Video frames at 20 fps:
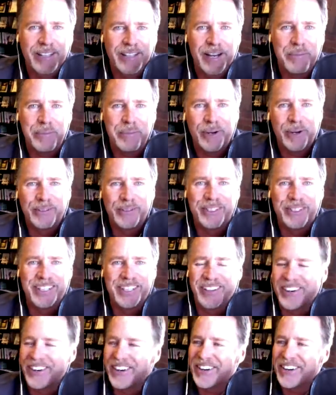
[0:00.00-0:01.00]
fact that I bought him
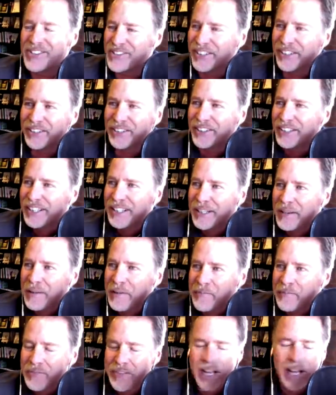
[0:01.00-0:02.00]
a car. So,
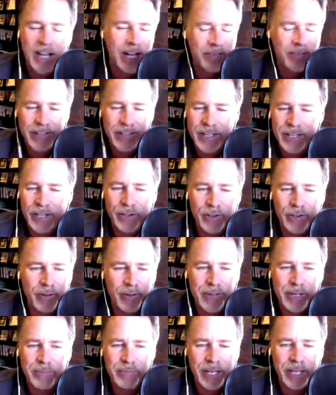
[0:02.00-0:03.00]
no,
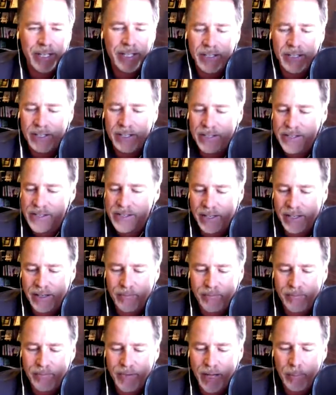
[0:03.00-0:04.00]
my kids,
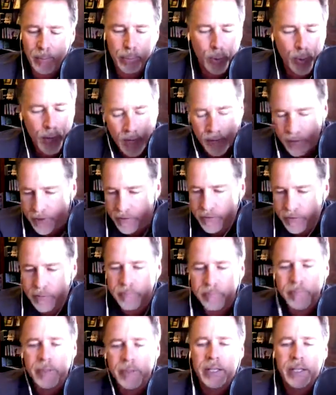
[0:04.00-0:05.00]
I'm proud of
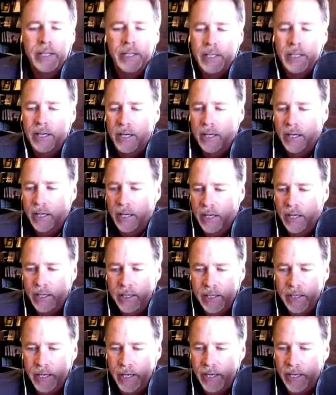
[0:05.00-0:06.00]
them.
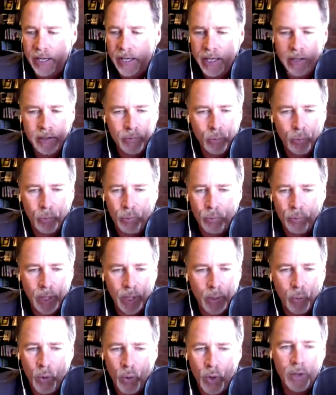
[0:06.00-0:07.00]
And
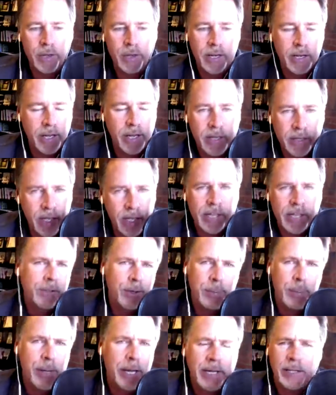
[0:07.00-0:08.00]

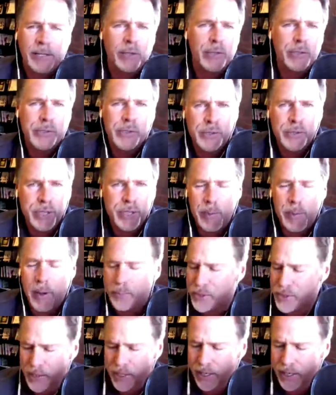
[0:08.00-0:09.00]
I look back and I also see
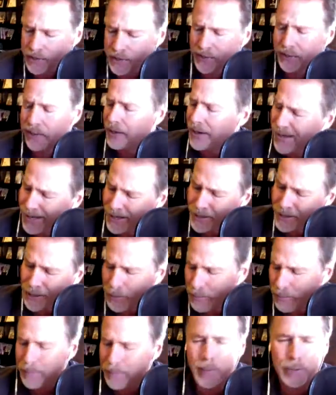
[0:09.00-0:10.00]
my mistakes and I
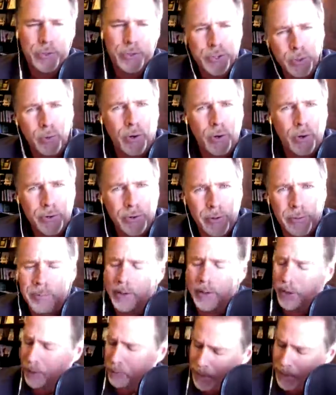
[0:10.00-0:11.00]
go, maybe I was too hard
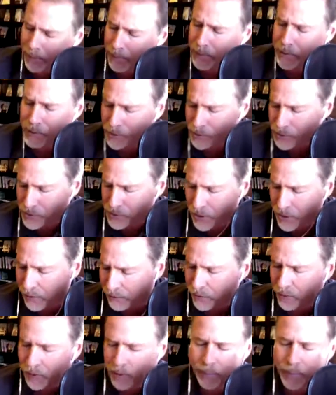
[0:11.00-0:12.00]
on there. Maybe I was too
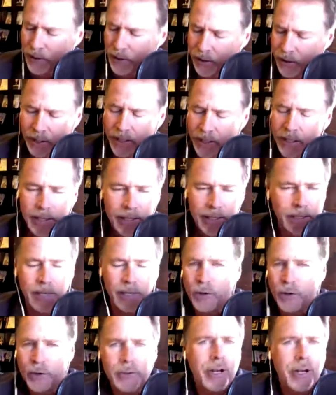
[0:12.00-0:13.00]
soft on there.
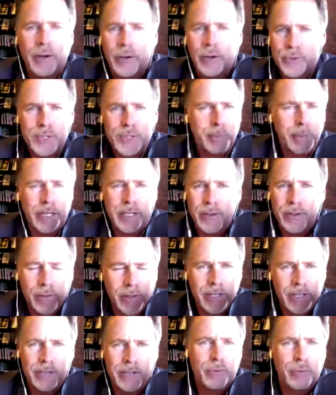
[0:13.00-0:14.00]
Who knows? I
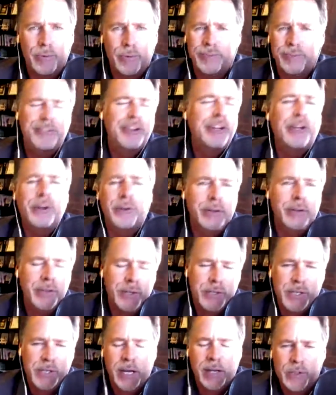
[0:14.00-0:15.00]
mean, we're
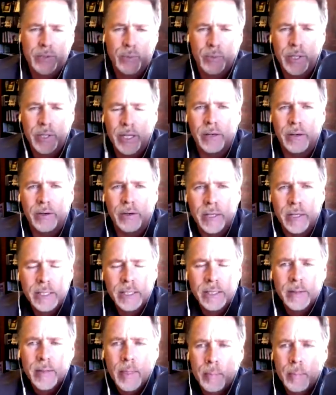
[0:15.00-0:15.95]
figuring this out as we go.